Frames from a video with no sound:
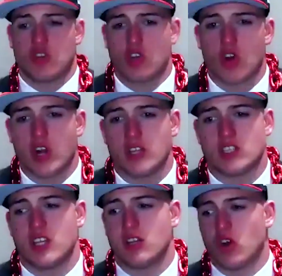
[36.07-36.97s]
during,
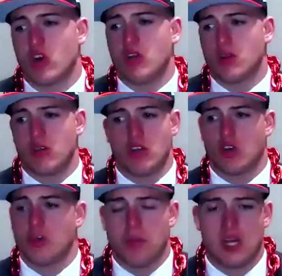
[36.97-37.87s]
you know,
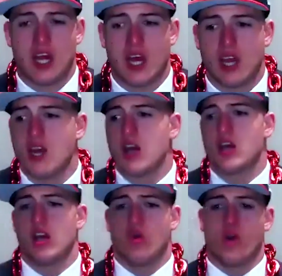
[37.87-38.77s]
the play,
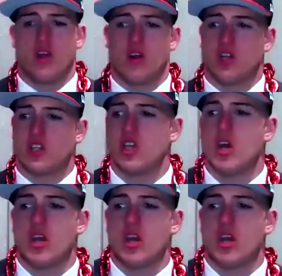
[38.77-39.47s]
you know, whether it's